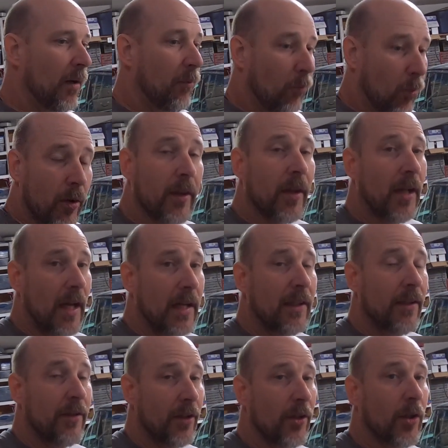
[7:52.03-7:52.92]
more than
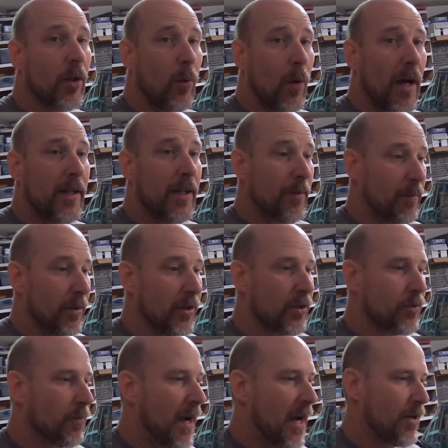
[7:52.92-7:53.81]
likely they're going to wind up in
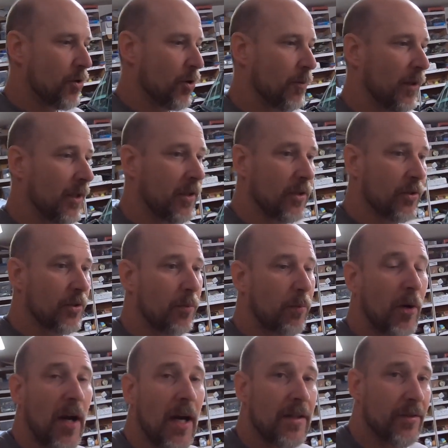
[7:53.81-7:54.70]
the smasher, because the
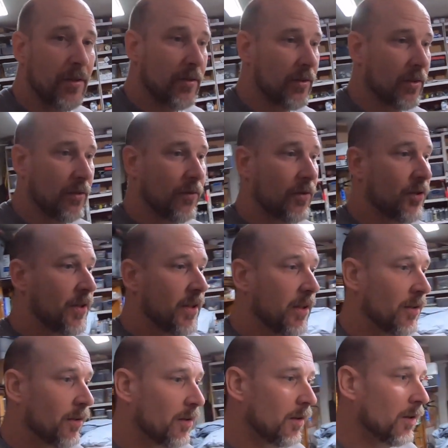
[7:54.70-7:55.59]
prices of
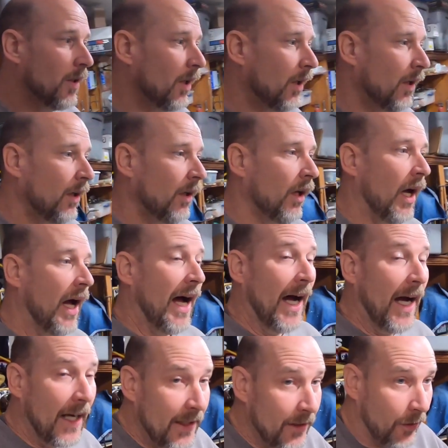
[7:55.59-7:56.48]
steel,
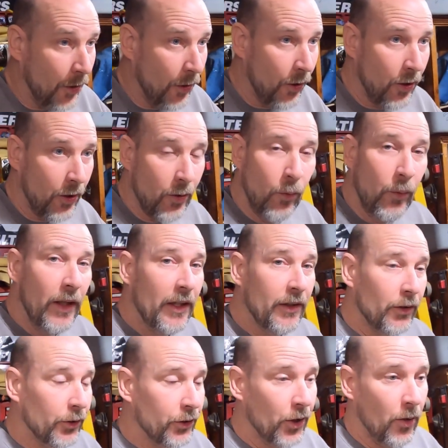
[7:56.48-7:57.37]
I heard a
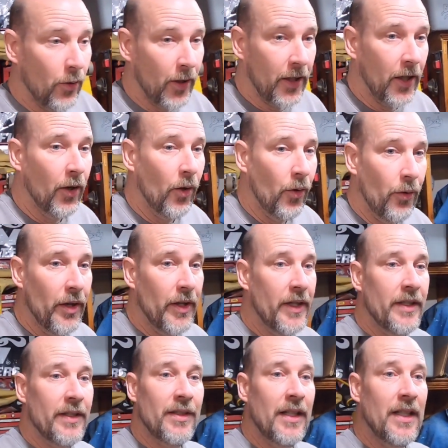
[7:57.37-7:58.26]
week or so ago
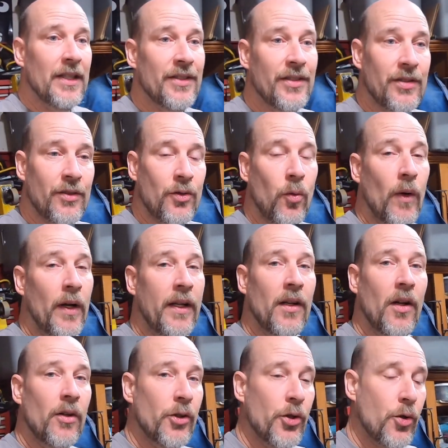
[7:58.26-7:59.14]
that it's
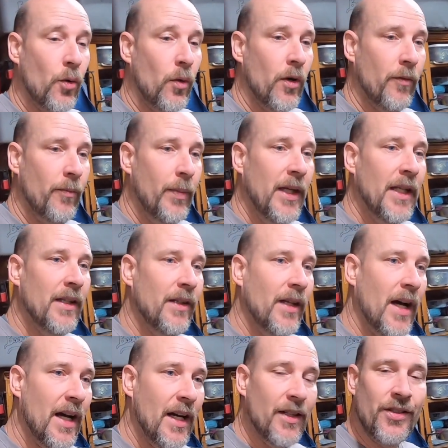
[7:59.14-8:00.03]
$20 short of being
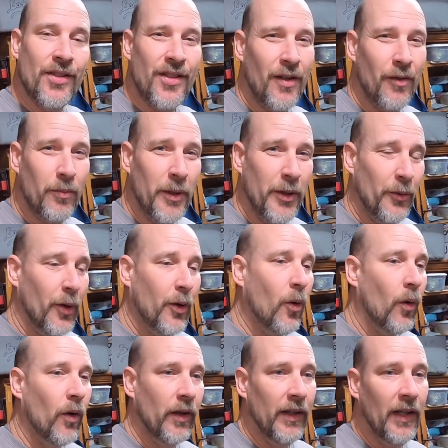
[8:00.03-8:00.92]
the highest it's ever been
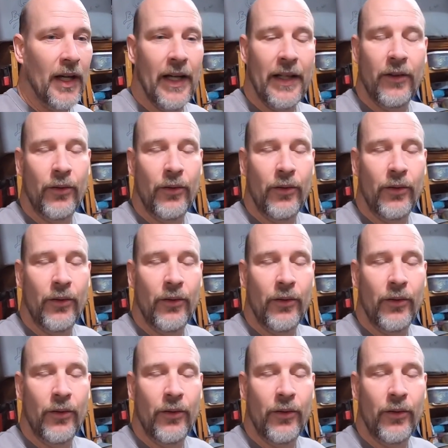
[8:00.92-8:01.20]
recorded. Now, I